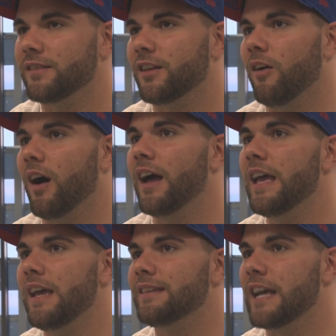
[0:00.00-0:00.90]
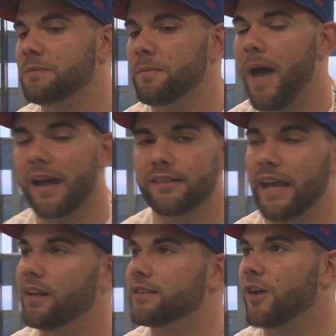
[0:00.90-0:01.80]
So uh, he texted me back. He's like,
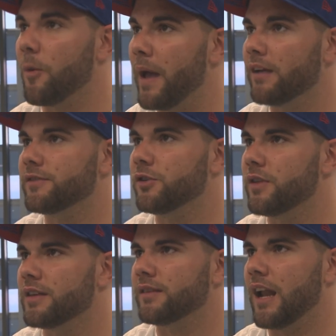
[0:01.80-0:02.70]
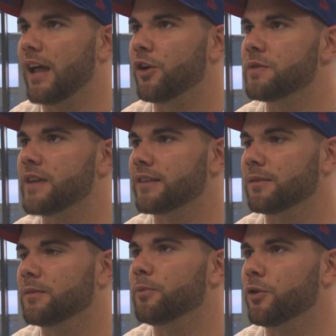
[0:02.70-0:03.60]
hey, let's go, man. Let's do this. And I know he's got
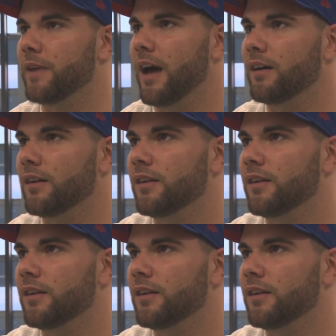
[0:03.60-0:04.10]
something to prove now.